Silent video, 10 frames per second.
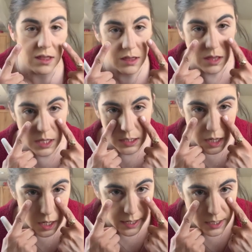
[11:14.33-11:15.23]
This
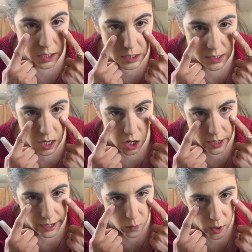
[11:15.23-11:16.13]
area is the
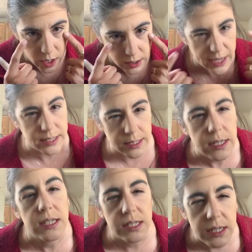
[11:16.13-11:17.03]
area where it likes to
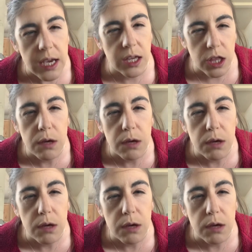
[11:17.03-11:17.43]
stick the